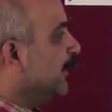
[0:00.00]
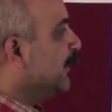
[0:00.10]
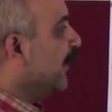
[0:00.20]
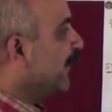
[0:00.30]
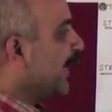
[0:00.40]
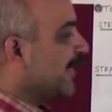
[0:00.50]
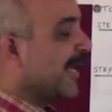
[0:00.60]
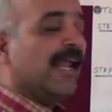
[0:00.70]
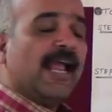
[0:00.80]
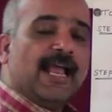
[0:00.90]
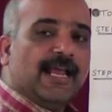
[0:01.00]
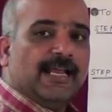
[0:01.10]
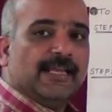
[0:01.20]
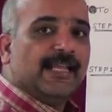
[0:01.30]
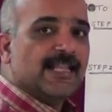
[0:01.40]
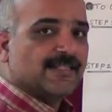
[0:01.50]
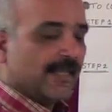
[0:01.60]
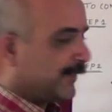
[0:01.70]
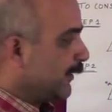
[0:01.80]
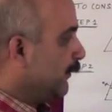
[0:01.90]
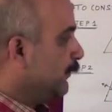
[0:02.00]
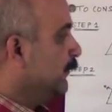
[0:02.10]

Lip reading: here we get an incenter.